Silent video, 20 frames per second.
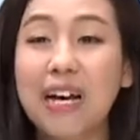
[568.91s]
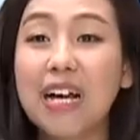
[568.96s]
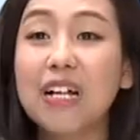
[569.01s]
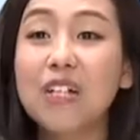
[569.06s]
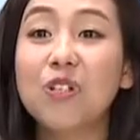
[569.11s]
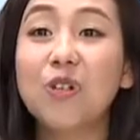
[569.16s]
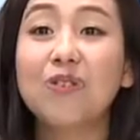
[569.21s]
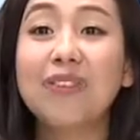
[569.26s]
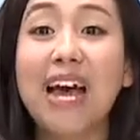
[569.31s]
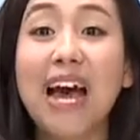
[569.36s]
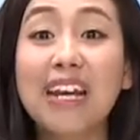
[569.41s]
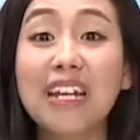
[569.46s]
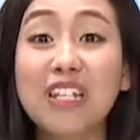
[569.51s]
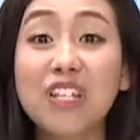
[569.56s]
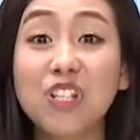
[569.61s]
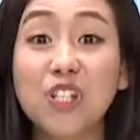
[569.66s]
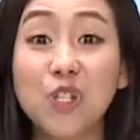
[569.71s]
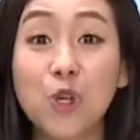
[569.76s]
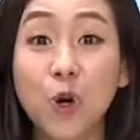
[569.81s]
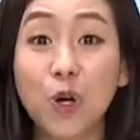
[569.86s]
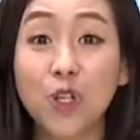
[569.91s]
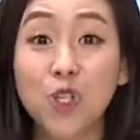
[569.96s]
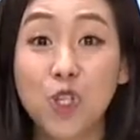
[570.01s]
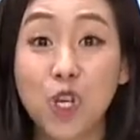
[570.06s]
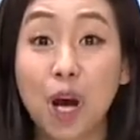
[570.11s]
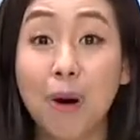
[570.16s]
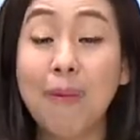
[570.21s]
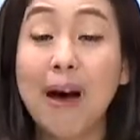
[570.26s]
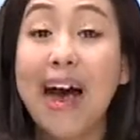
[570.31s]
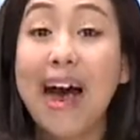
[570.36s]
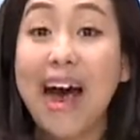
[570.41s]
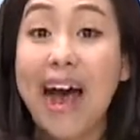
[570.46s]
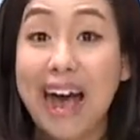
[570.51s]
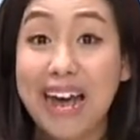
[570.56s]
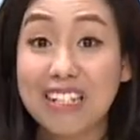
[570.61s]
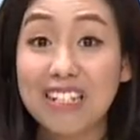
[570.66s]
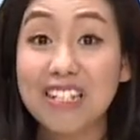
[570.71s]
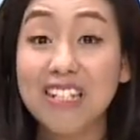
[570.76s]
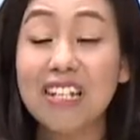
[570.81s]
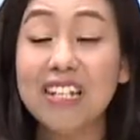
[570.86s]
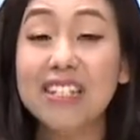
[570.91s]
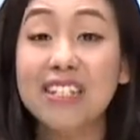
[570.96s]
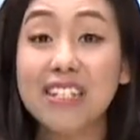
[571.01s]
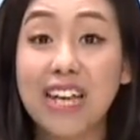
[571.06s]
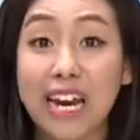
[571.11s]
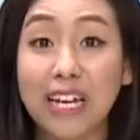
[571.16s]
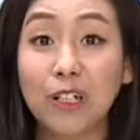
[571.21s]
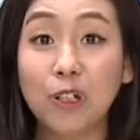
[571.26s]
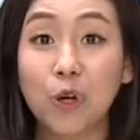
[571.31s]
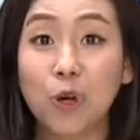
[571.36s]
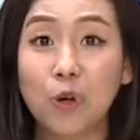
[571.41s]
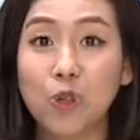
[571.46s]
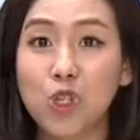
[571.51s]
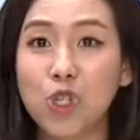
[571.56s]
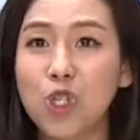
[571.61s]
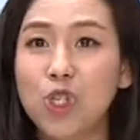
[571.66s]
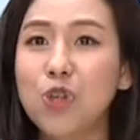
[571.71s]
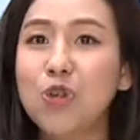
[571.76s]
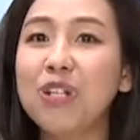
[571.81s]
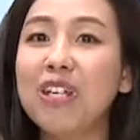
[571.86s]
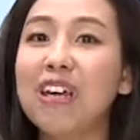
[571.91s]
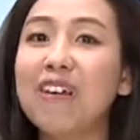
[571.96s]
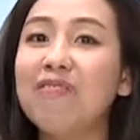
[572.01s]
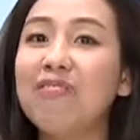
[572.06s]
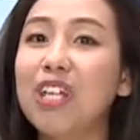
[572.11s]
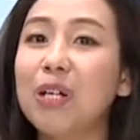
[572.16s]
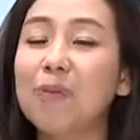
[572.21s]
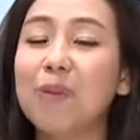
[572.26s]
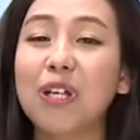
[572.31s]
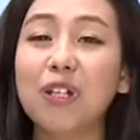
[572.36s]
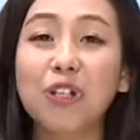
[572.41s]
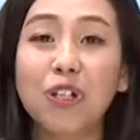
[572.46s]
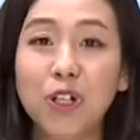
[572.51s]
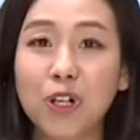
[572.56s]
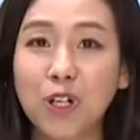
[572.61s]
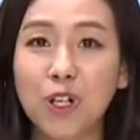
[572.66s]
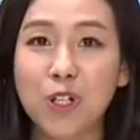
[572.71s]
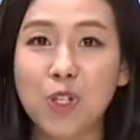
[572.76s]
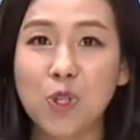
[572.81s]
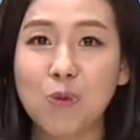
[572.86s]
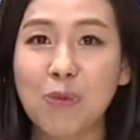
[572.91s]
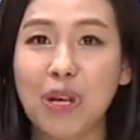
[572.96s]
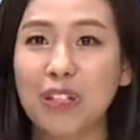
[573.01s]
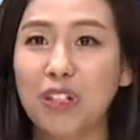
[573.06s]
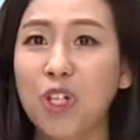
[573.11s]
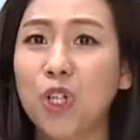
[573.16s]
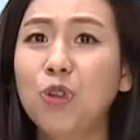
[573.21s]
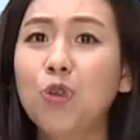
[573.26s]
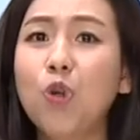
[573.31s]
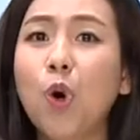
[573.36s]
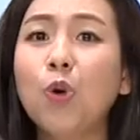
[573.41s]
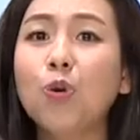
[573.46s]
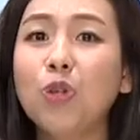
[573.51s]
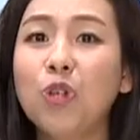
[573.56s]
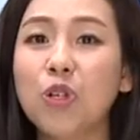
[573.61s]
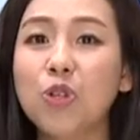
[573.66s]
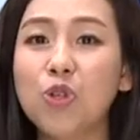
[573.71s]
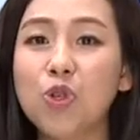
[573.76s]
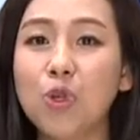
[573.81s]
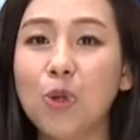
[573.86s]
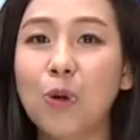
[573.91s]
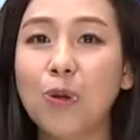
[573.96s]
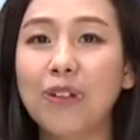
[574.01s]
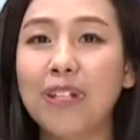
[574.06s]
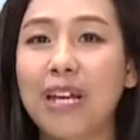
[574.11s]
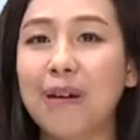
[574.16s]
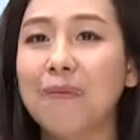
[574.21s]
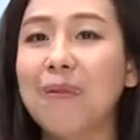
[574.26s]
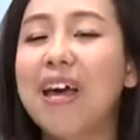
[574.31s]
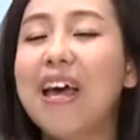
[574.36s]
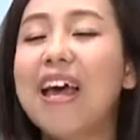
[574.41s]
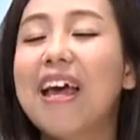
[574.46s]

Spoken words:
So that is your job as the side coach. You give them encouragement. You don't control them.